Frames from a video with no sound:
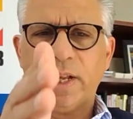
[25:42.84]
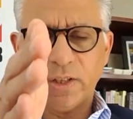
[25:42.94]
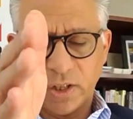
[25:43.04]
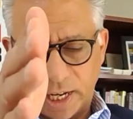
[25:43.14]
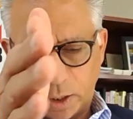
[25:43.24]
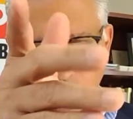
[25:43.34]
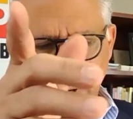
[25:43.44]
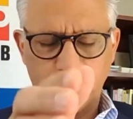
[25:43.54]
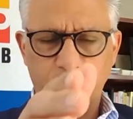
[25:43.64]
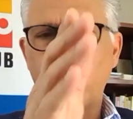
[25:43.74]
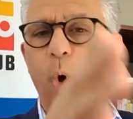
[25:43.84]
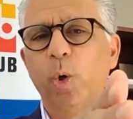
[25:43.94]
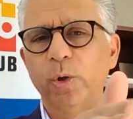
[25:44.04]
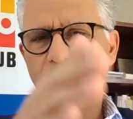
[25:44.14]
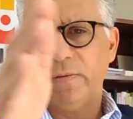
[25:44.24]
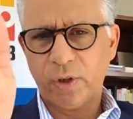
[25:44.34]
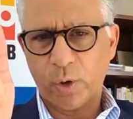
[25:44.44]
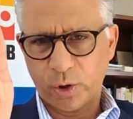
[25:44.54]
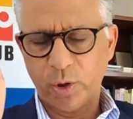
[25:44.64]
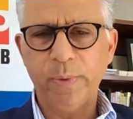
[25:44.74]
Let's stick with roles of
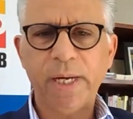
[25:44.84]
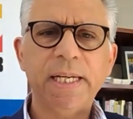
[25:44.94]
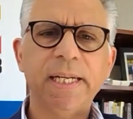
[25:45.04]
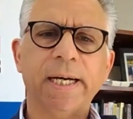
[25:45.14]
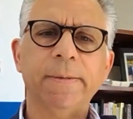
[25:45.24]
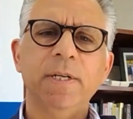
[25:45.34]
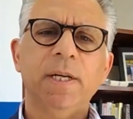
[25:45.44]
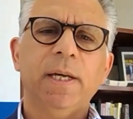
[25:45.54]
social media.